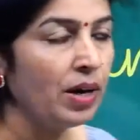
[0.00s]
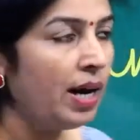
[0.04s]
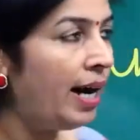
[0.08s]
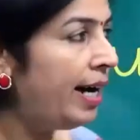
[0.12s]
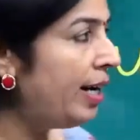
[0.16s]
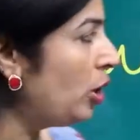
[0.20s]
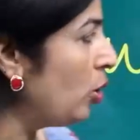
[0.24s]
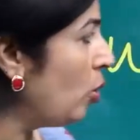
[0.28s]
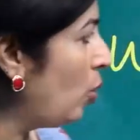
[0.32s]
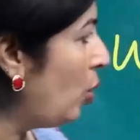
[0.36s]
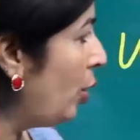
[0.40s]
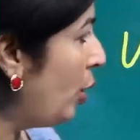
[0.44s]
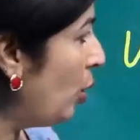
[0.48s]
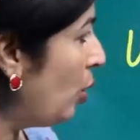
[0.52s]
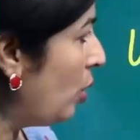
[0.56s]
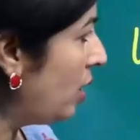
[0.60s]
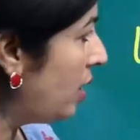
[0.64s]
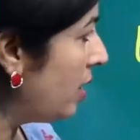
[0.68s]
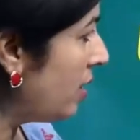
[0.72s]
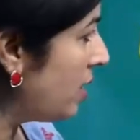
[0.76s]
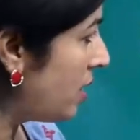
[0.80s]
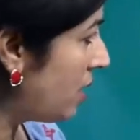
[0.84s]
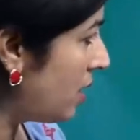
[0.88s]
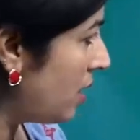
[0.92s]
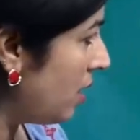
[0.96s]
I told you
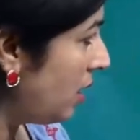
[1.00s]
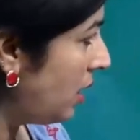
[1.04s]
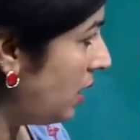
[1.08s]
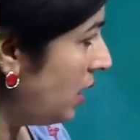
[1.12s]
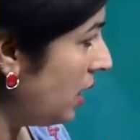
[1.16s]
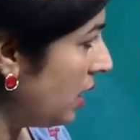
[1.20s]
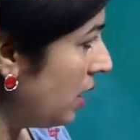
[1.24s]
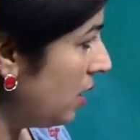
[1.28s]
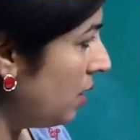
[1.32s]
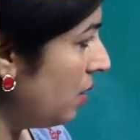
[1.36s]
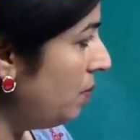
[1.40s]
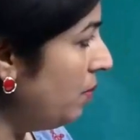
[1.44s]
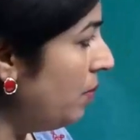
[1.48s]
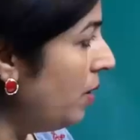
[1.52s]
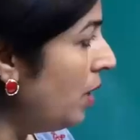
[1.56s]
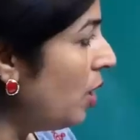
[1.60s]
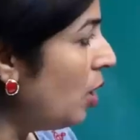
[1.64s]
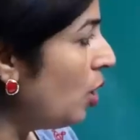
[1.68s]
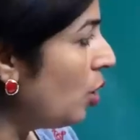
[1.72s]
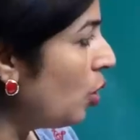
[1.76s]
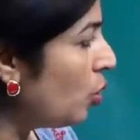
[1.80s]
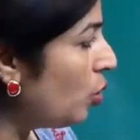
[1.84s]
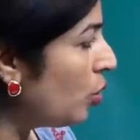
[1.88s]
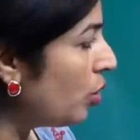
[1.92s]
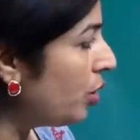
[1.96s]
this term
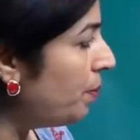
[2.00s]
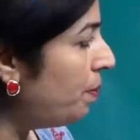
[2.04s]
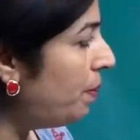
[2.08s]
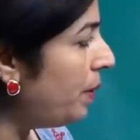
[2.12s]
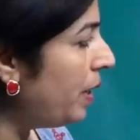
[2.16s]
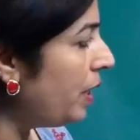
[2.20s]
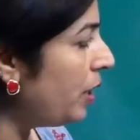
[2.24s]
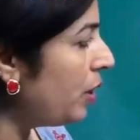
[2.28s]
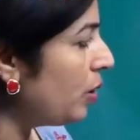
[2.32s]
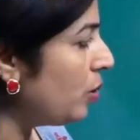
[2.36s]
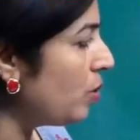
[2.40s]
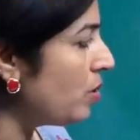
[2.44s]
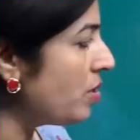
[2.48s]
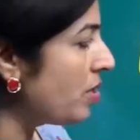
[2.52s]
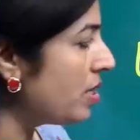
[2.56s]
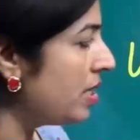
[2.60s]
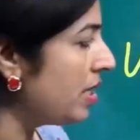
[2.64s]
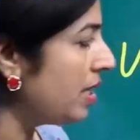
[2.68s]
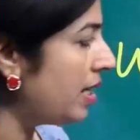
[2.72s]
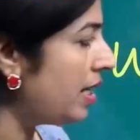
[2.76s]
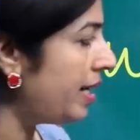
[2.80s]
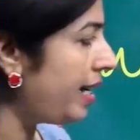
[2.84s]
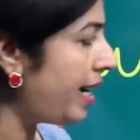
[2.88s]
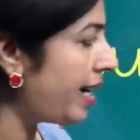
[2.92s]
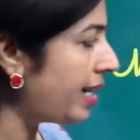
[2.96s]
could be used
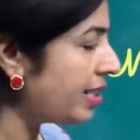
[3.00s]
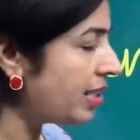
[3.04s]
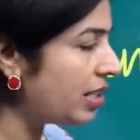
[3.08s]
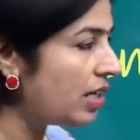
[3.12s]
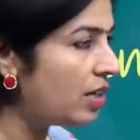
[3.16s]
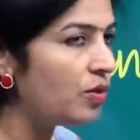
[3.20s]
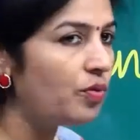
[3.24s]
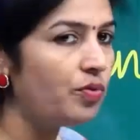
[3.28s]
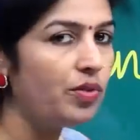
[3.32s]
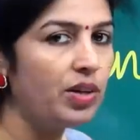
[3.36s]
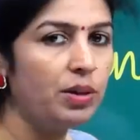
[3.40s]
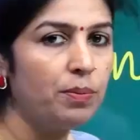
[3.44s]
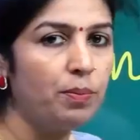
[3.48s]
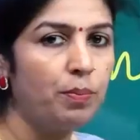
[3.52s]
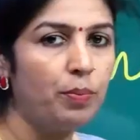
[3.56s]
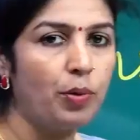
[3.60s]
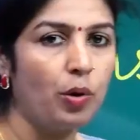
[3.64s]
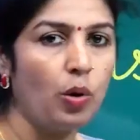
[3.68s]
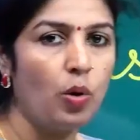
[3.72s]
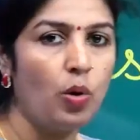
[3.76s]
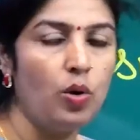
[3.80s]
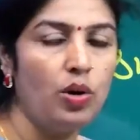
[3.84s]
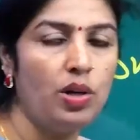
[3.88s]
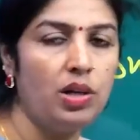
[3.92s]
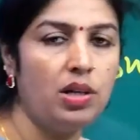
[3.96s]
in connection with
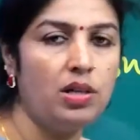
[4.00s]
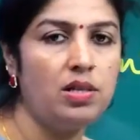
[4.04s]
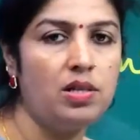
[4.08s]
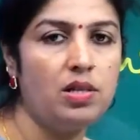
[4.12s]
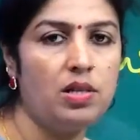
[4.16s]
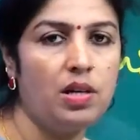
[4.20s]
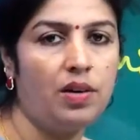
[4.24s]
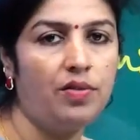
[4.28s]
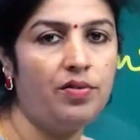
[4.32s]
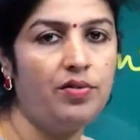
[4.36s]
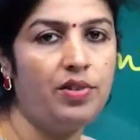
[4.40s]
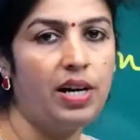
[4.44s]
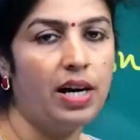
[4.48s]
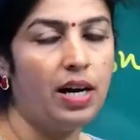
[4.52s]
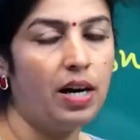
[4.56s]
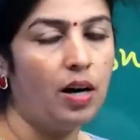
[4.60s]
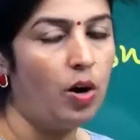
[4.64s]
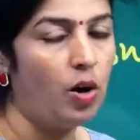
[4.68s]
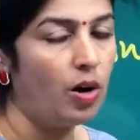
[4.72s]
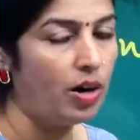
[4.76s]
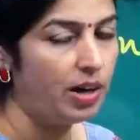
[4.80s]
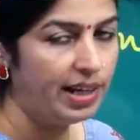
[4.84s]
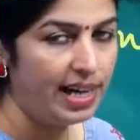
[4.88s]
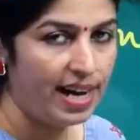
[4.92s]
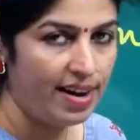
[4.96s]
progress
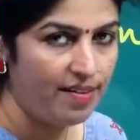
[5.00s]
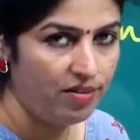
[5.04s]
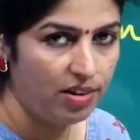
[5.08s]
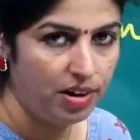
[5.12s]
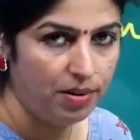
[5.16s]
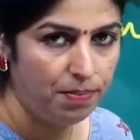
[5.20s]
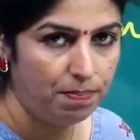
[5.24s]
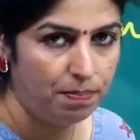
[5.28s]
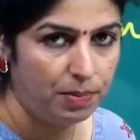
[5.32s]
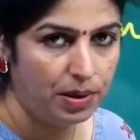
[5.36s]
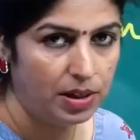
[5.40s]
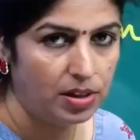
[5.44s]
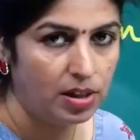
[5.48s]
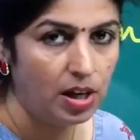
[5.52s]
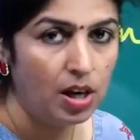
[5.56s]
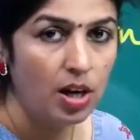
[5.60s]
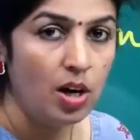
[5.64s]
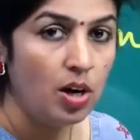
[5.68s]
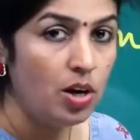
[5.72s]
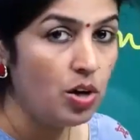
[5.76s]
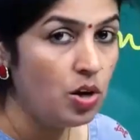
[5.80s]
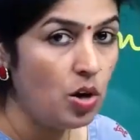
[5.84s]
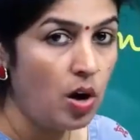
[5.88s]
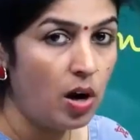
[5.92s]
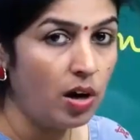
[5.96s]
or development,
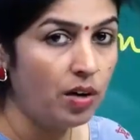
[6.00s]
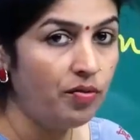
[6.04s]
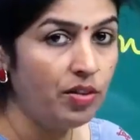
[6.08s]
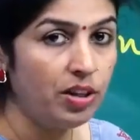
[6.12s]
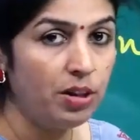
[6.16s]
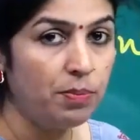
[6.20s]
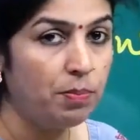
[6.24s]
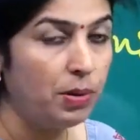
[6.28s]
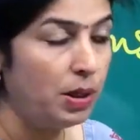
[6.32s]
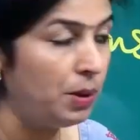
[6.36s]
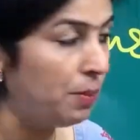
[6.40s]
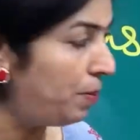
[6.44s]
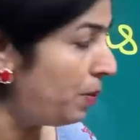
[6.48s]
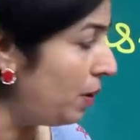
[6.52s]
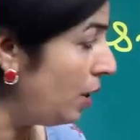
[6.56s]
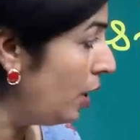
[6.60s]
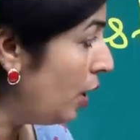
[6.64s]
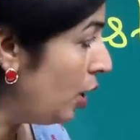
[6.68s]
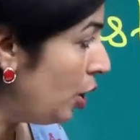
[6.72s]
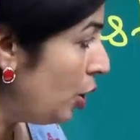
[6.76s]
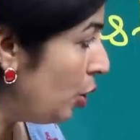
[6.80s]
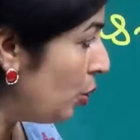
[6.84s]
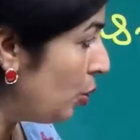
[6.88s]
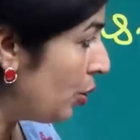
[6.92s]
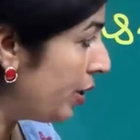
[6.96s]
not with people.
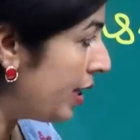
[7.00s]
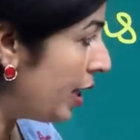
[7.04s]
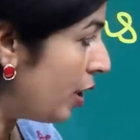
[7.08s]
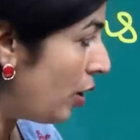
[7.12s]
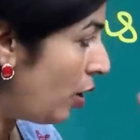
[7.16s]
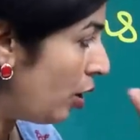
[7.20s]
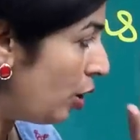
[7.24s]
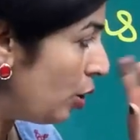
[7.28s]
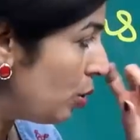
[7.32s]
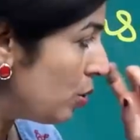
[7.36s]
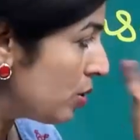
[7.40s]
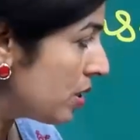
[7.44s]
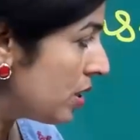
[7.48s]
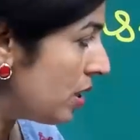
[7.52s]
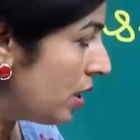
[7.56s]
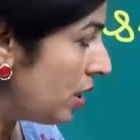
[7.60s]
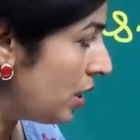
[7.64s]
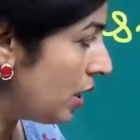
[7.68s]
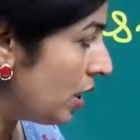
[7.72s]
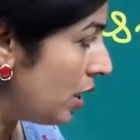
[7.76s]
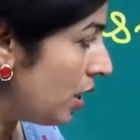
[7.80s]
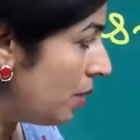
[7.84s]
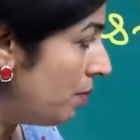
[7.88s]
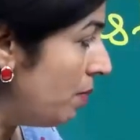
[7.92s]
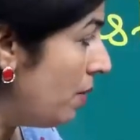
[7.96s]
You cannot use the
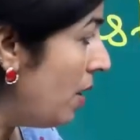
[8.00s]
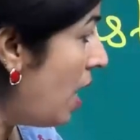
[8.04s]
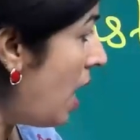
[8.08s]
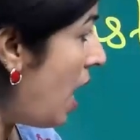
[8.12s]
term